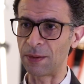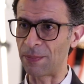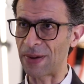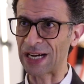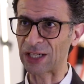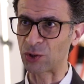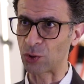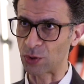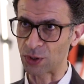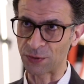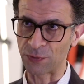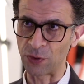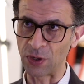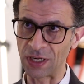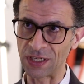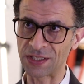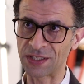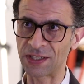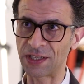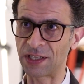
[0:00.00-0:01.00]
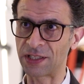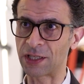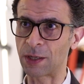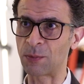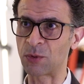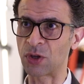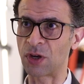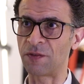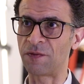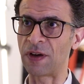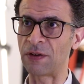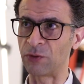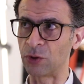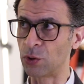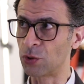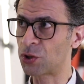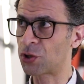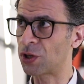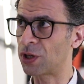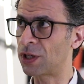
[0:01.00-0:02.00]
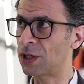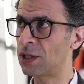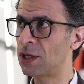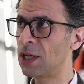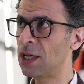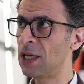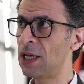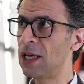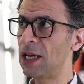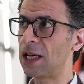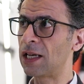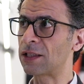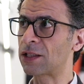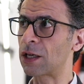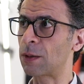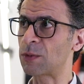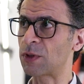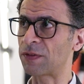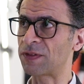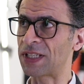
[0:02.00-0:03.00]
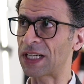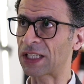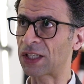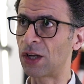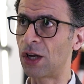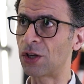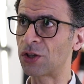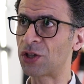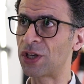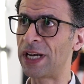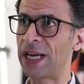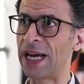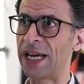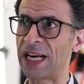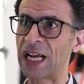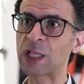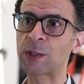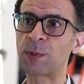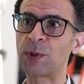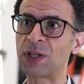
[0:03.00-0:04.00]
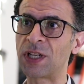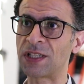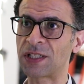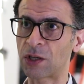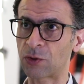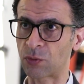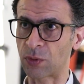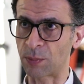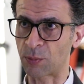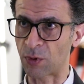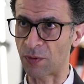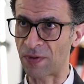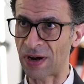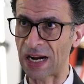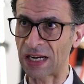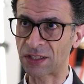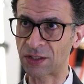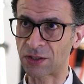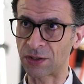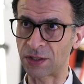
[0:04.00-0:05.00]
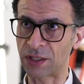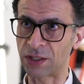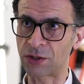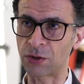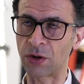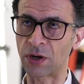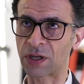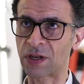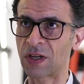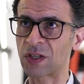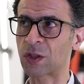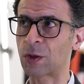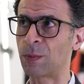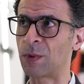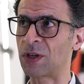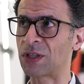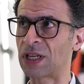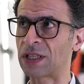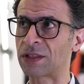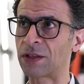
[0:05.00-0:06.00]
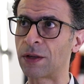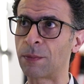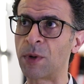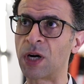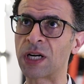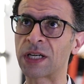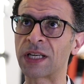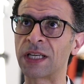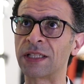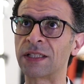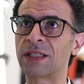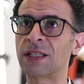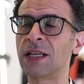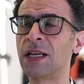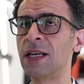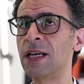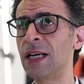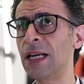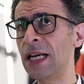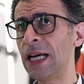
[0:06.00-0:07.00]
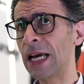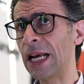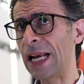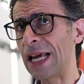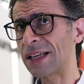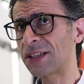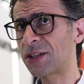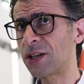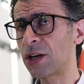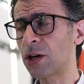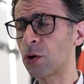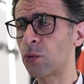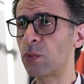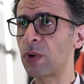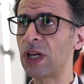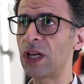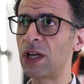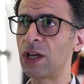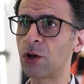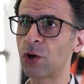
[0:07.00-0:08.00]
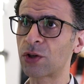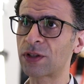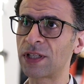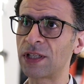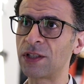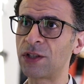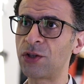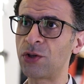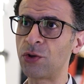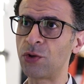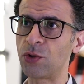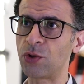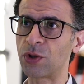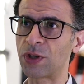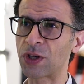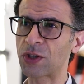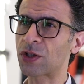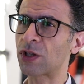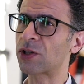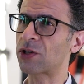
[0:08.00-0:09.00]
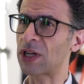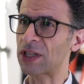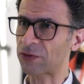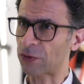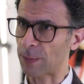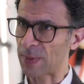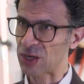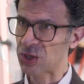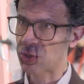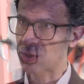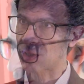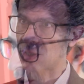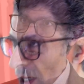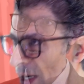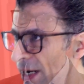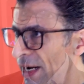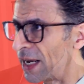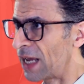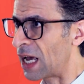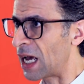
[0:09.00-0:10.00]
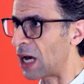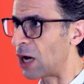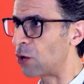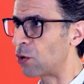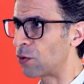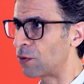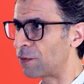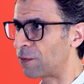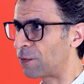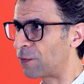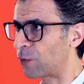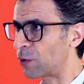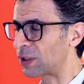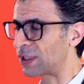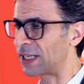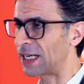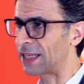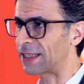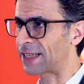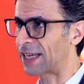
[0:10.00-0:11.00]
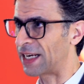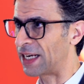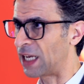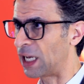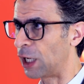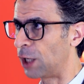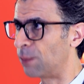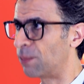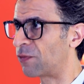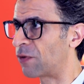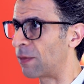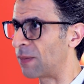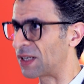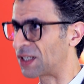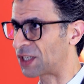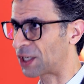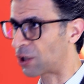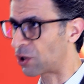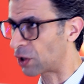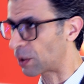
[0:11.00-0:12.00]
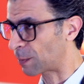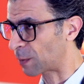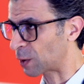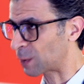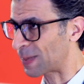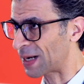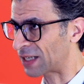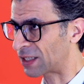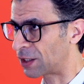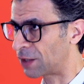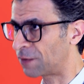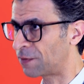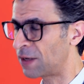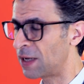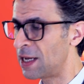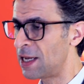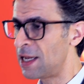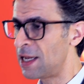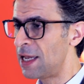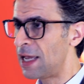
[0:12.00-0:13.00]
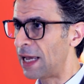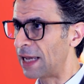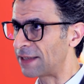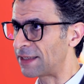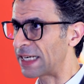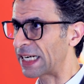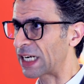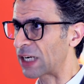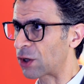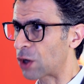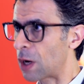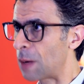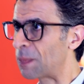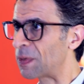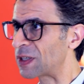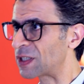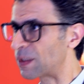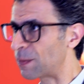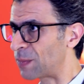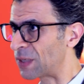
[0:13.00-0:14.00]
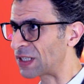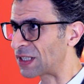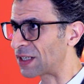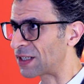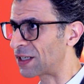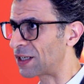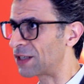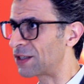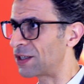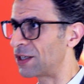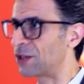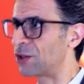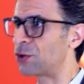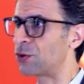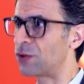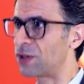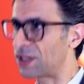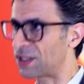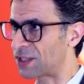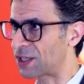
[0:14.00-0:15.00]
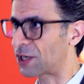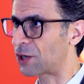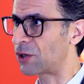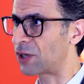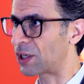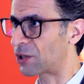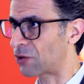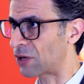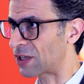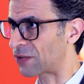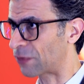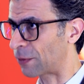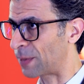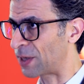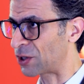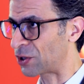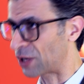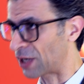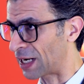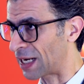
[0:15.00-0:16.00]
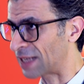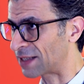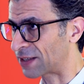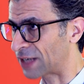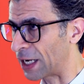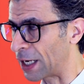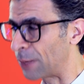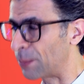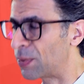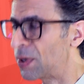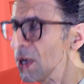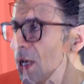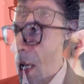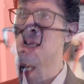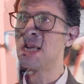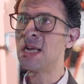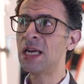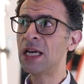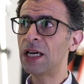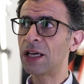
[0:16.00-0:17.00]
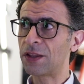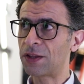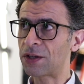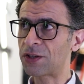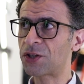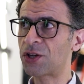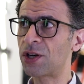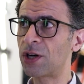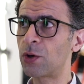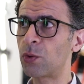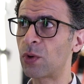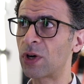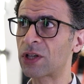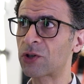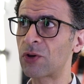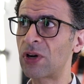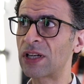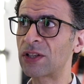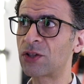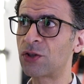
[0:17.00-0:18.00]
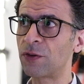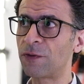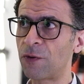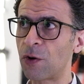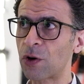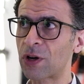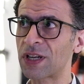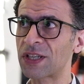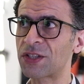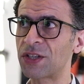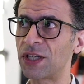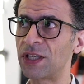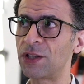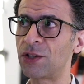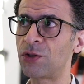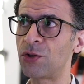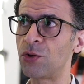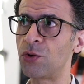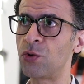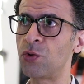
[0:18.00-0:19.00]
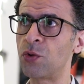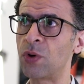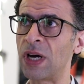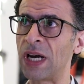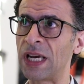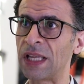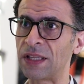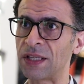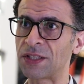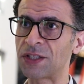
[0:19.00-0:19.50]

backdoors for us in terms of evolution, in terms of technology and expertise that we provide to our customers and to the market. Last year, we looked into digital transformation and how Fortinet can help from a security perspective and taking companies and businesses into the security transformation landscape. This year, we're trying to focus into the